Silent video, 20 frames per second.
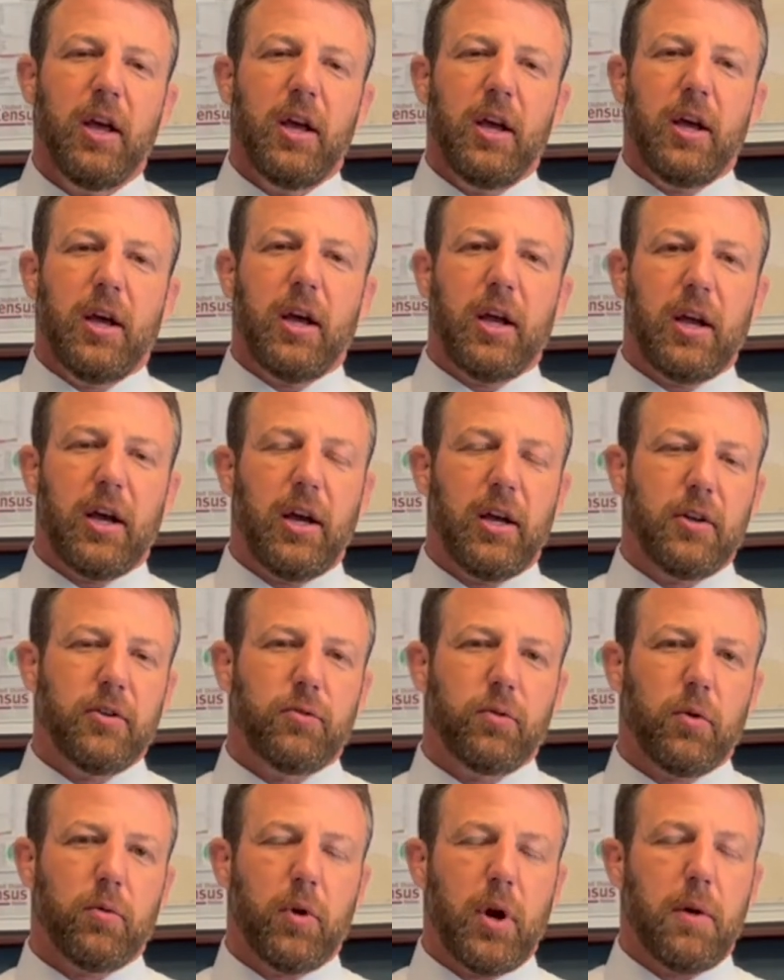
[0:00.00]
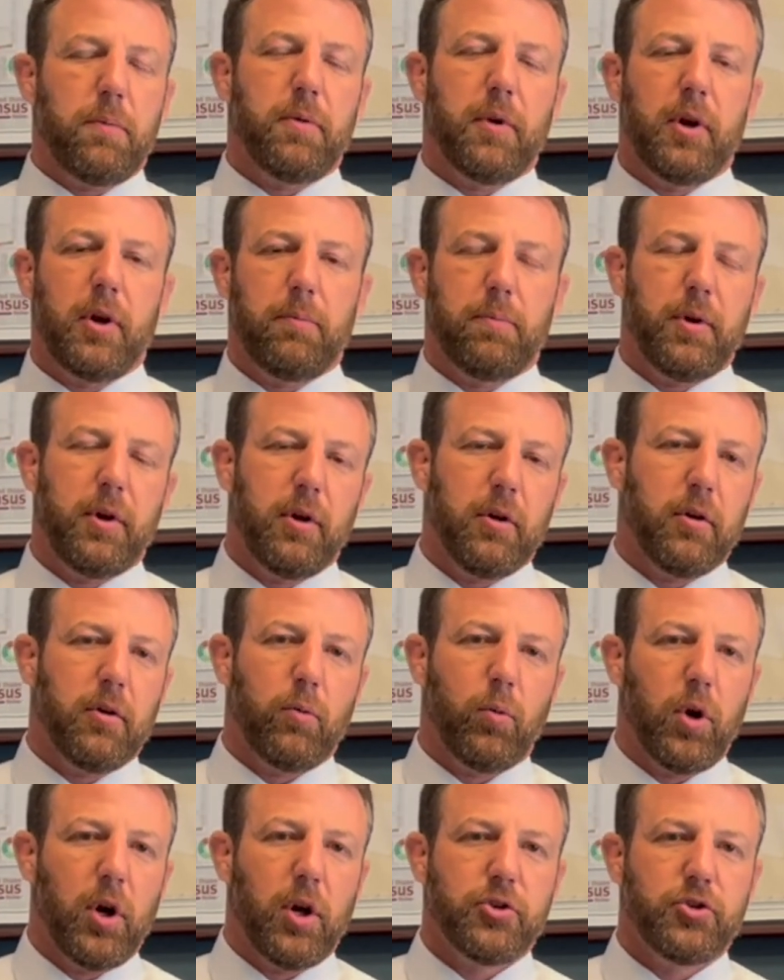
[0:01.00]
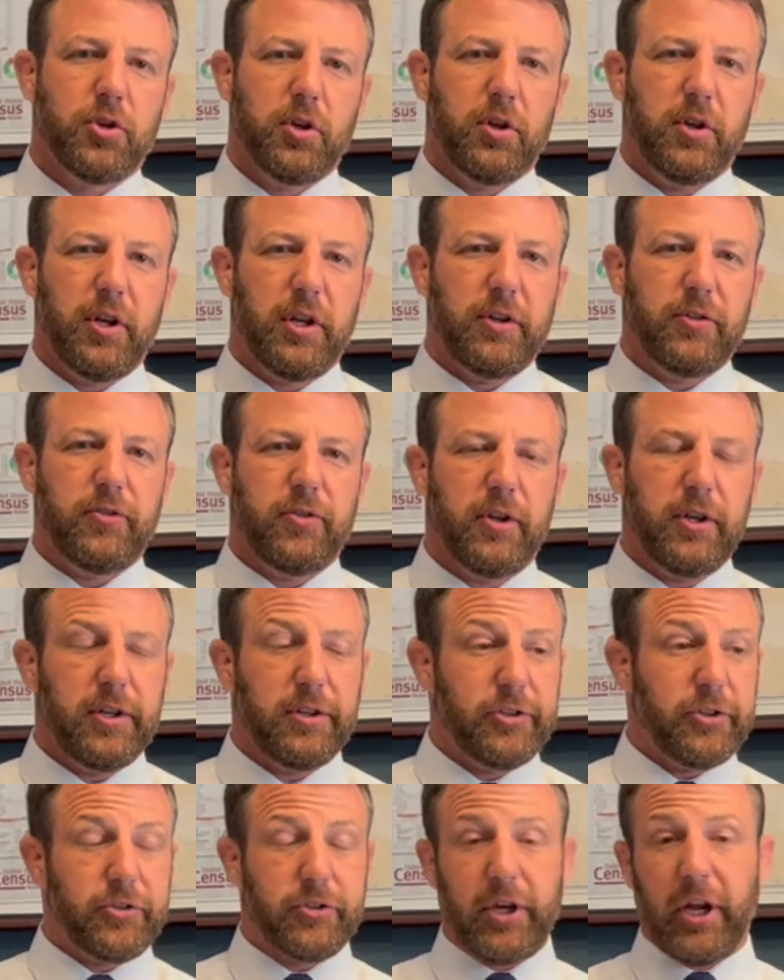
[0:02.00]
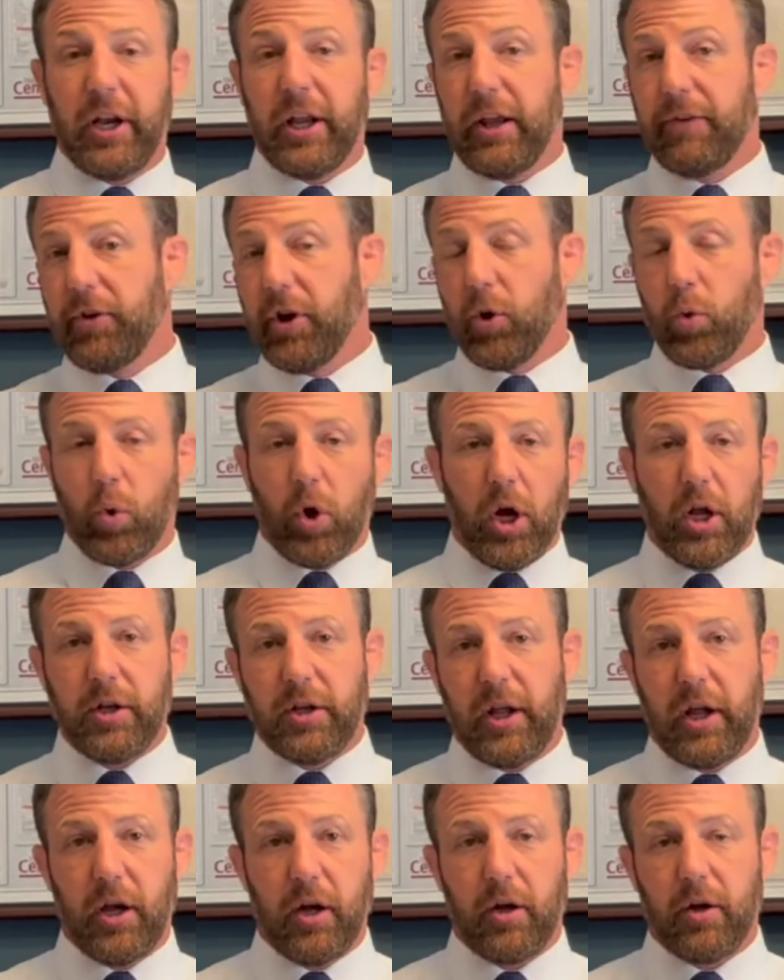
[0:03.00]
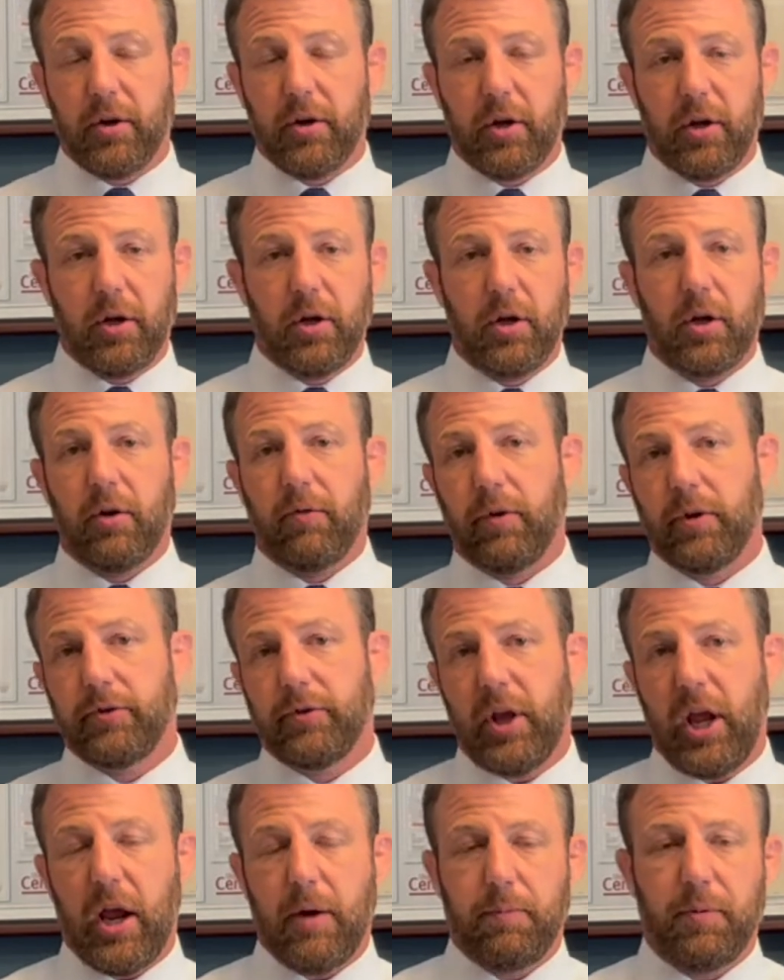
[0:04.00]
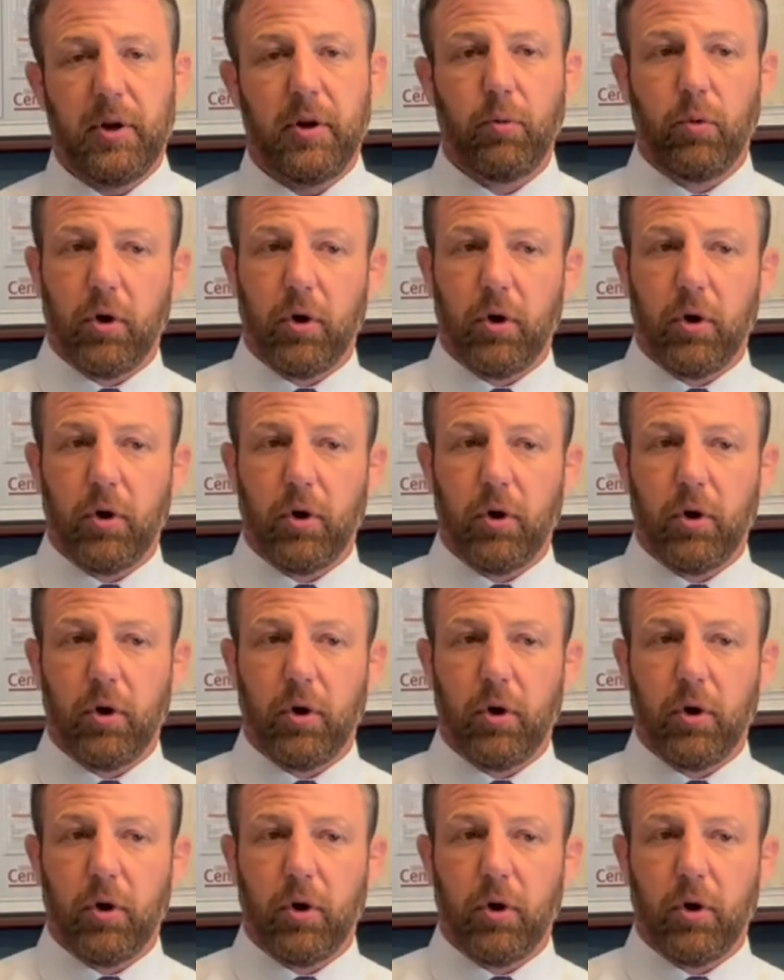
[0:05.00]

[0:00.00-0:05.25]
Hey guys, we're wrapping up here in Washington, D.C., and just kind of give you a rundown of what's happening.